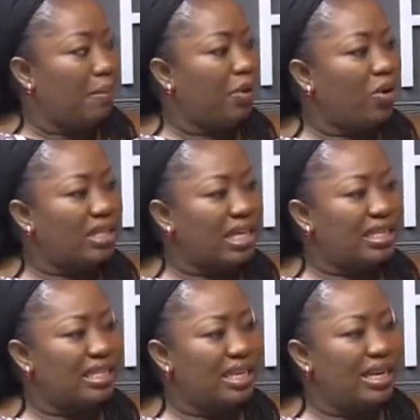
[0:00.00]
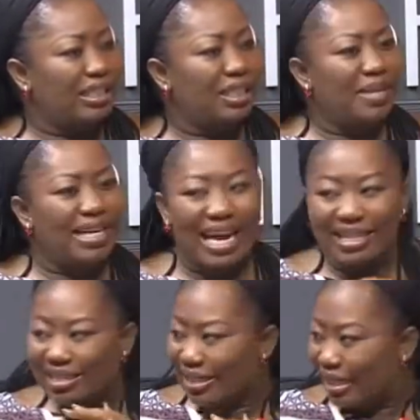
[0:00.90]
Because it is leadership that
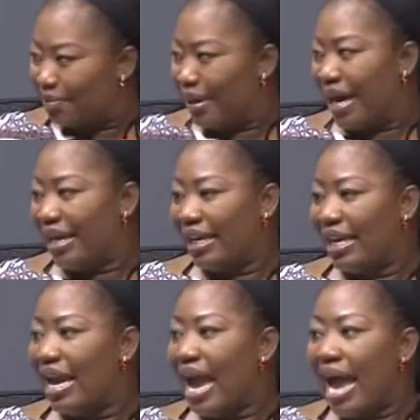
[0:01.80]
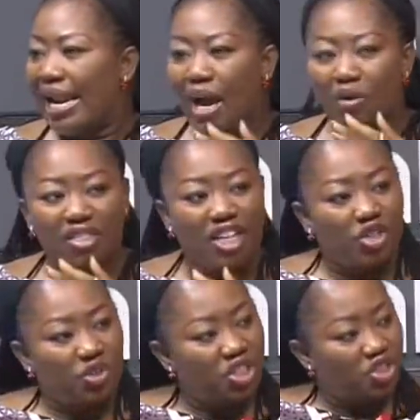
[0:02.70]
has sat by, allowed things
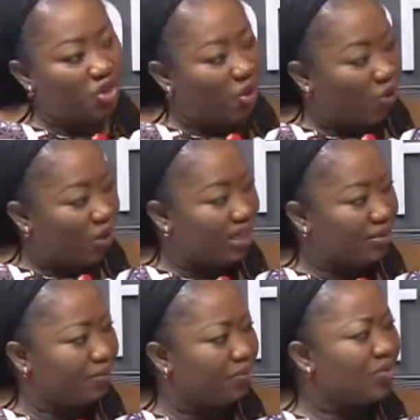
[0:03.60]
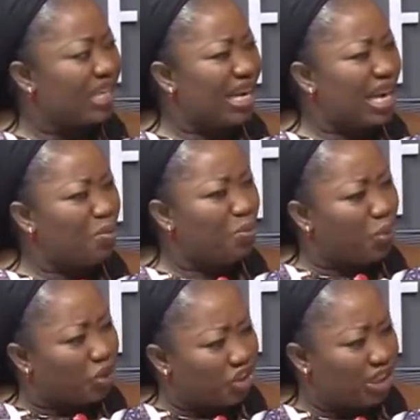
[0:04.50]
to deteriorate, and then
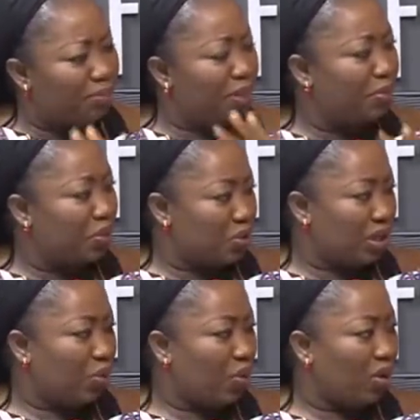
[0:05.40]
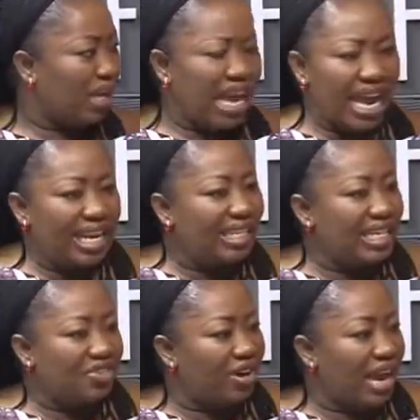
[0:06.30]
pushed the people to the wall, and they
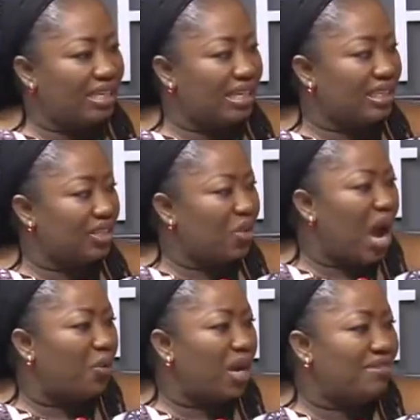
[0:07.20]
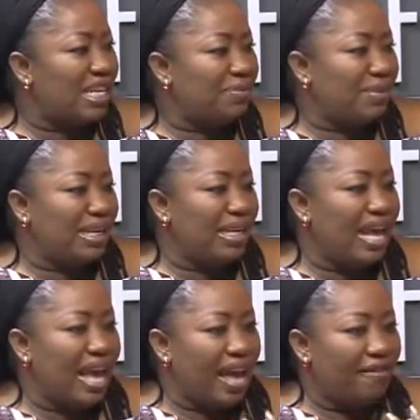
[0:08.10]
just reacted. So I would have just been
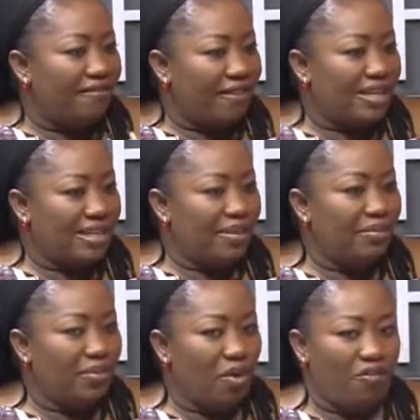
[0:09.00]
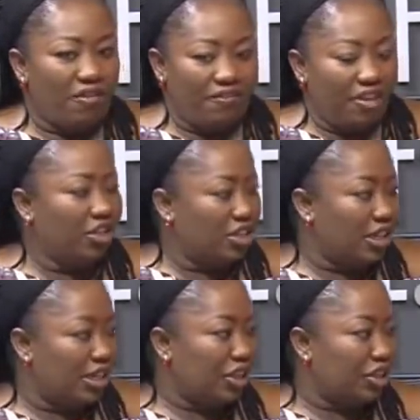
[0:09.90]
a victim of failed
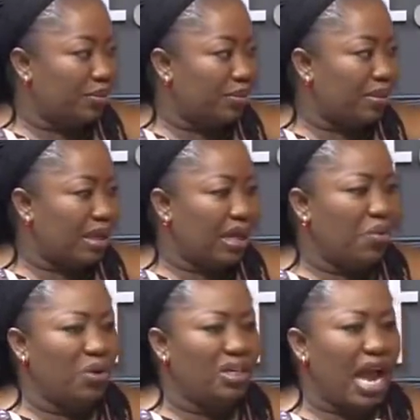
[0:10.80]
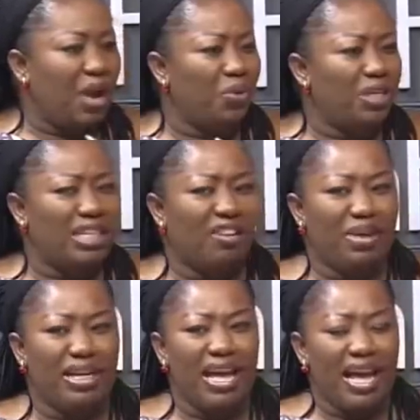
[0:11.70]
leadership it would, I wouldn't have
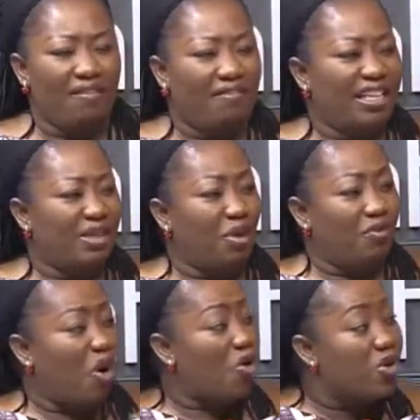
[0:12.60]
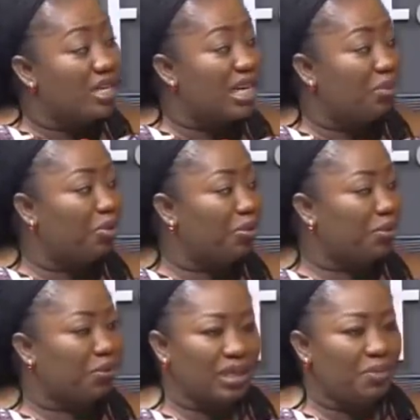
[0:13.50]
been a victim of unreasonable
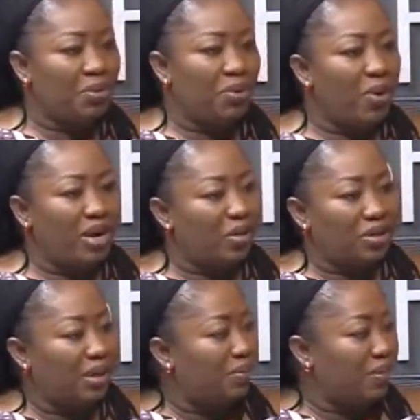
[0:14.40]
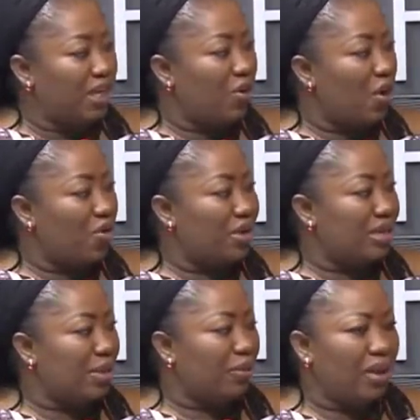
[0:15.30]
people. The people were not being
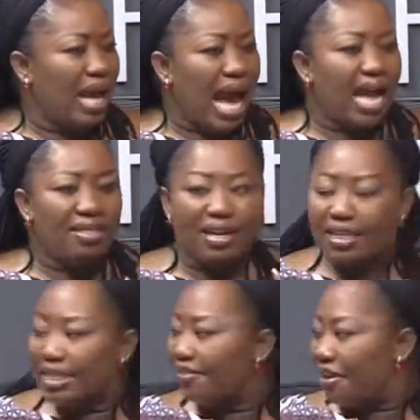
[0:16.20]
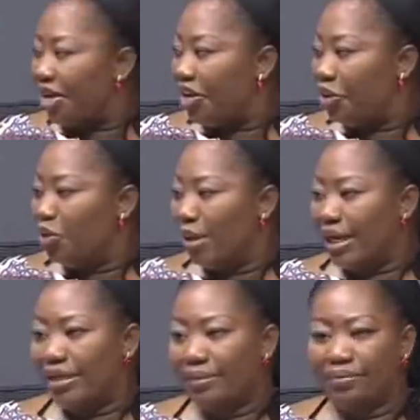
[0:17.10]
unreasonable. Mm. I think it is very
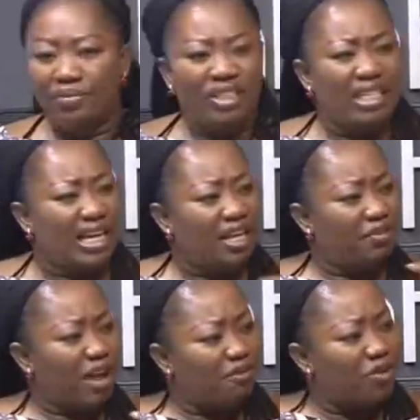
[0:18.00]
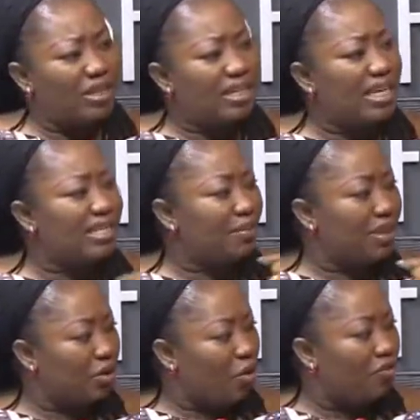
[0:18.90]
human that if you have witnessed
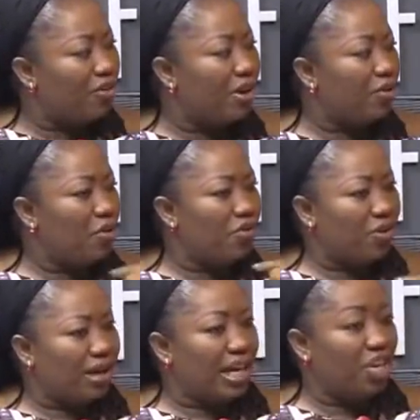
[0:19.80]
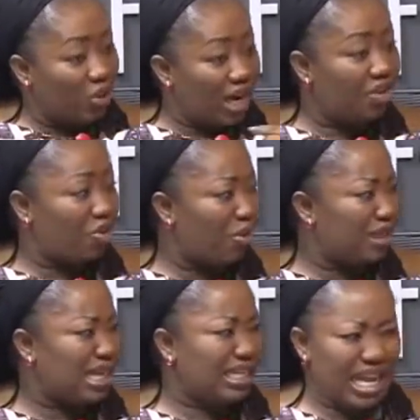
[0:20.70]
something over and over again, you get
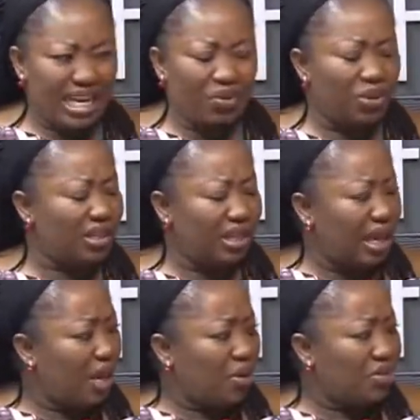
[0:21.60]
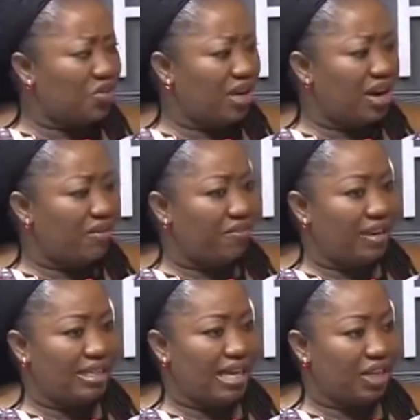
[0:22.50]
traumatized. And it was, it was really a
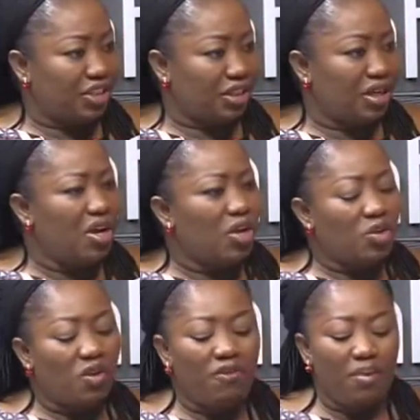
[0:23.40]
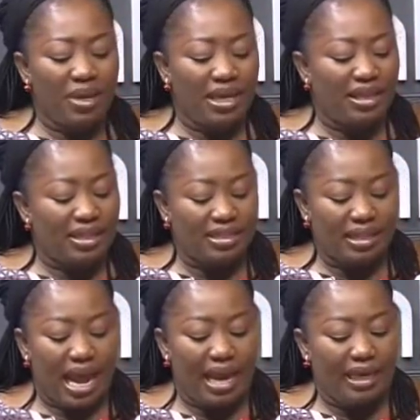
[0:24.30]
reflex action. Okay. So for me, this,
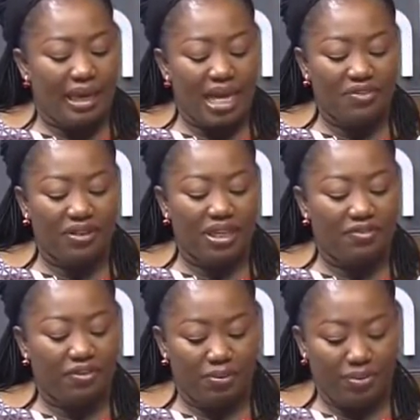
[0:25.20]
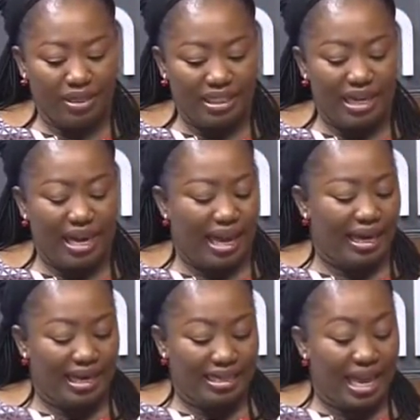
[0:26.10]
I, as for this footbridges,
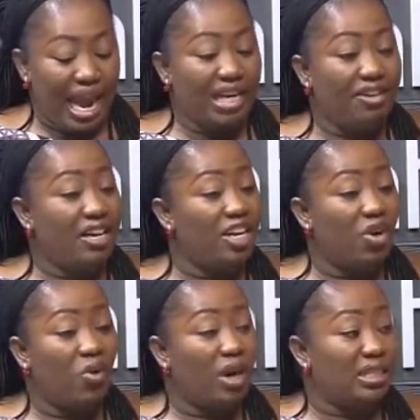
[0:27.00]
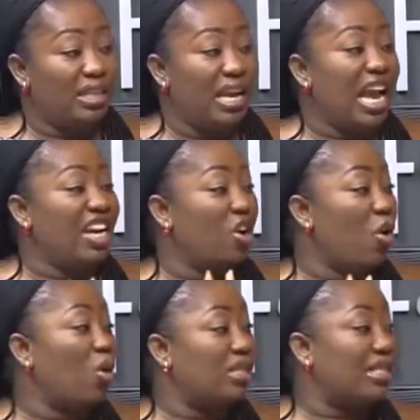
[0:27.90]
like I say, I really don't want any
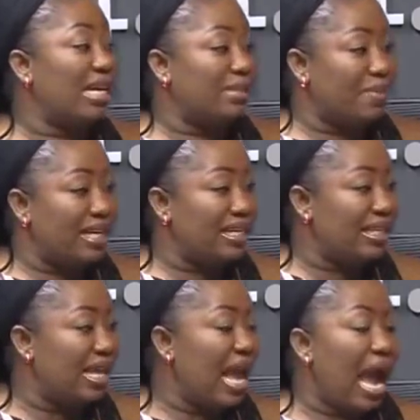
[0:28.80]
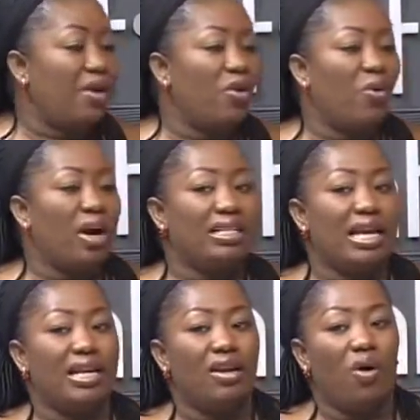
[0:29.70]
long statements. I don't want
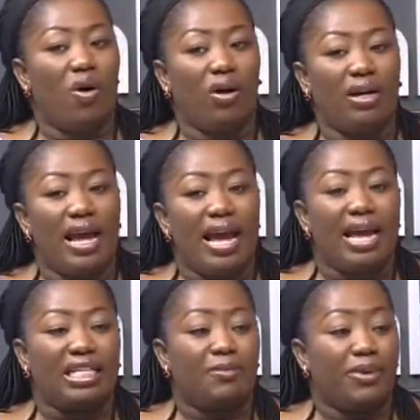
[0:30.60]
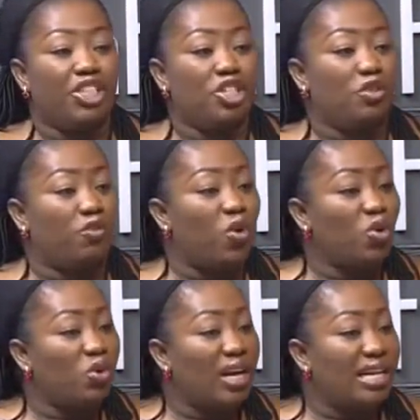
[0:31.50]
any long expressions of
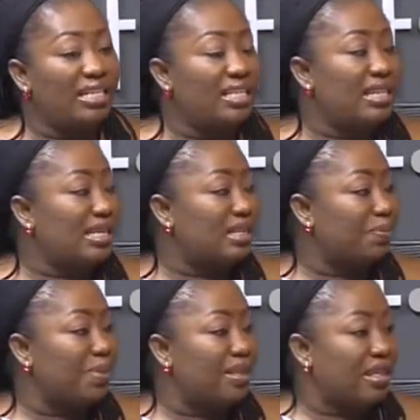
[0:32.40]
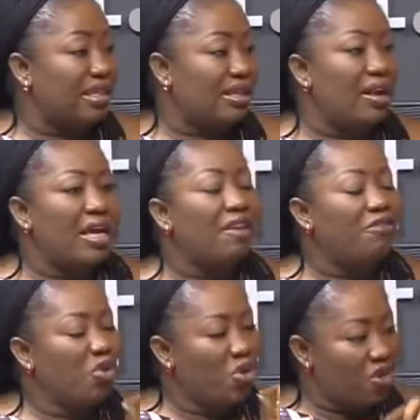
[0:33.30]
condolences and sympathies. If
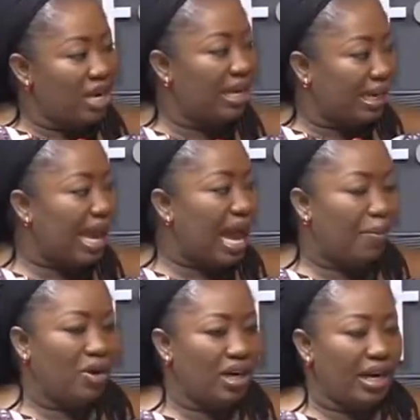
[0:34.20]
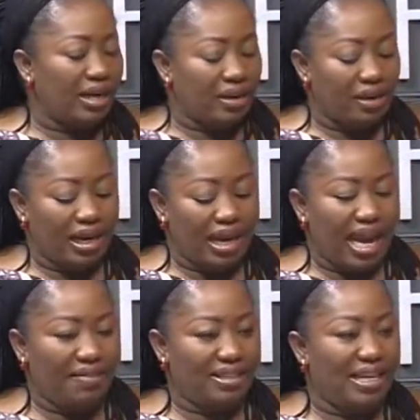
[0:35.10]
you really care about the, the, the
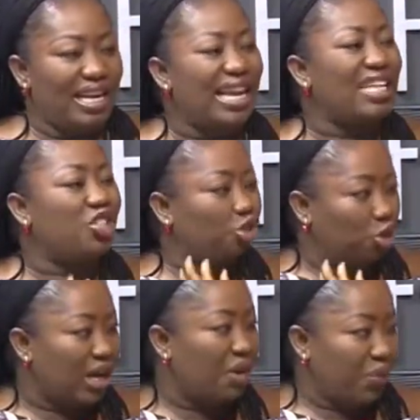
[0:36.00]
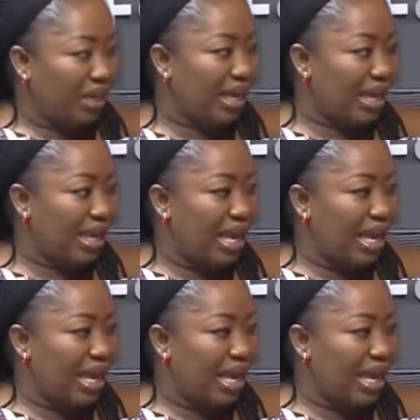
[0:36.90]
lives, let's show that we care.